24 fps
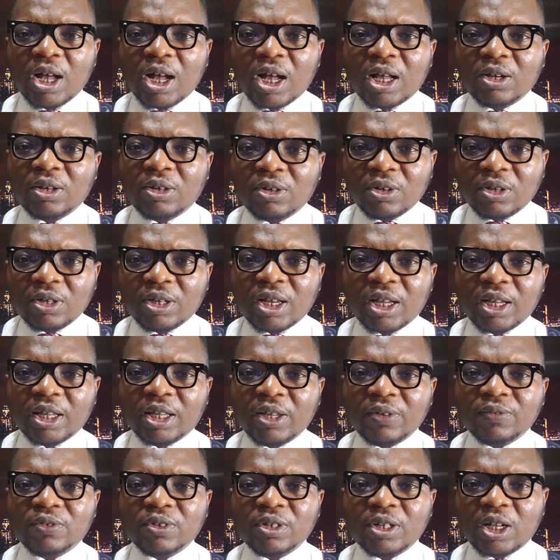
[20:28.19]
another
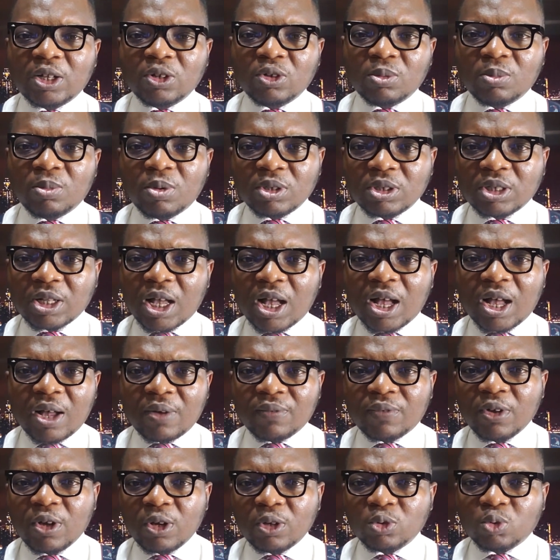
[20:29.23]
gift that you must
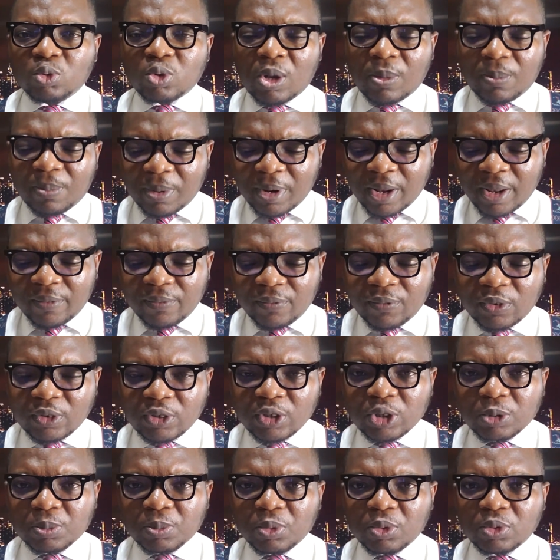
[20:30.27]
have to apply for
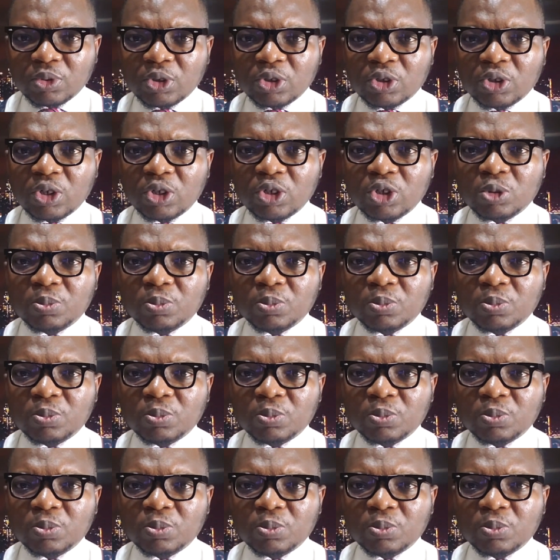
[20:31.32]
this position.